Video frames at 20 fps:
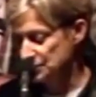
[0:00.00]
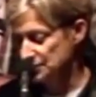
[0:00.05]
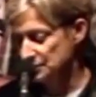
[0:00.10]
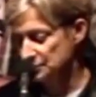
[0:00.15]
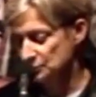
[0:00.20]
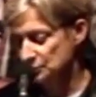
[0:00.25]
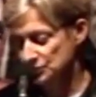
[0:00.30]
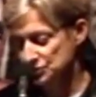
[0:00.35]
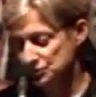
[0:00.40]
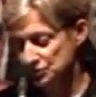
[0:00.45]

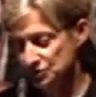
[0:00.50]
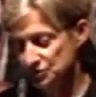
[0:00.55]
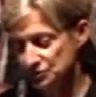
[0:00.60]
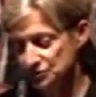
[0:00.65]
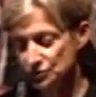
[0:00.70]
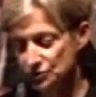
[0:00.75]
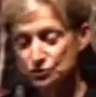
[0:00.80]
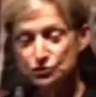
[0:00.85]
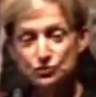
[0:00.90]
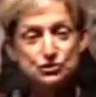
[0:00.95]
in which it is
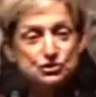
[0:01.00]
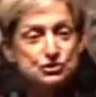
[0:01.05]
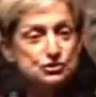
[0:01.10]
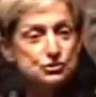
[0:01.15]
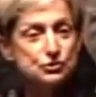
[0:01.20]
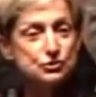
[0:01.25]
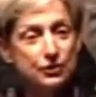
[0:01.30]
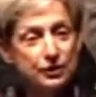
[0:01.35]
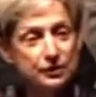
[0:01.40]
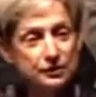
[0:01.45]

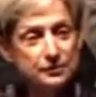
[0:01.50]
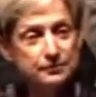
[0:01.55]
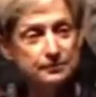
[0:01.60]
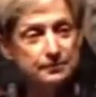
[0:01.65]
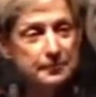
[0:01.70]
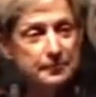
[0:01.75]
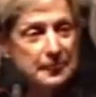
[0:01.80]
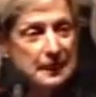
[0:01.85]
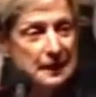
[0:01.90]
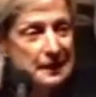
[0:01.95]
understood
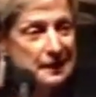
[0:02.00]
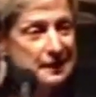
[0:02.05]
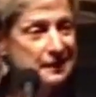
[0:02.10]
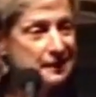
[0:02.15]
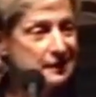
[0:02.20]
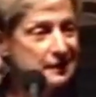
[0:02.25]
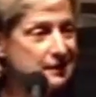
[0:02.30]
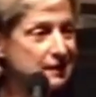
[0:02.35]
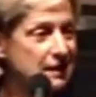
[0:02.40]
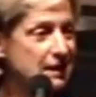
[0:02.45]

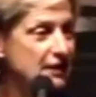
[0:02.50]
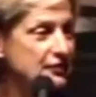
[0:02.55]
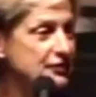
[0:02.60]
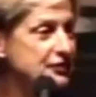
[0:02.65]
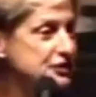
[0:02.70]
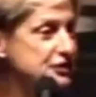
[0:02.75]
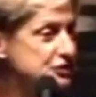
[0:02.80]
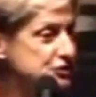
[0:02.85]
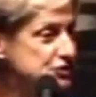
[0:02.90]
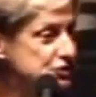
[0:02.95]
and the
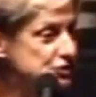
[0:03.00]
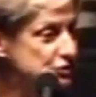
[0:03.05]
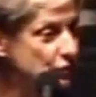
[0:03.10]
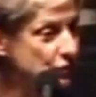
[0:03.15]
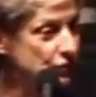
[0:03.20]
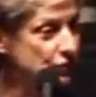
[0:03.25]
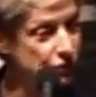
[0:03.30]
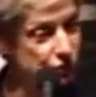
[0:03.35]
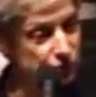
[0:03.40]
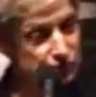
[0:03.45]

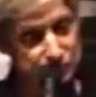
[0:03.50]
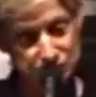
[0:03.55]
historical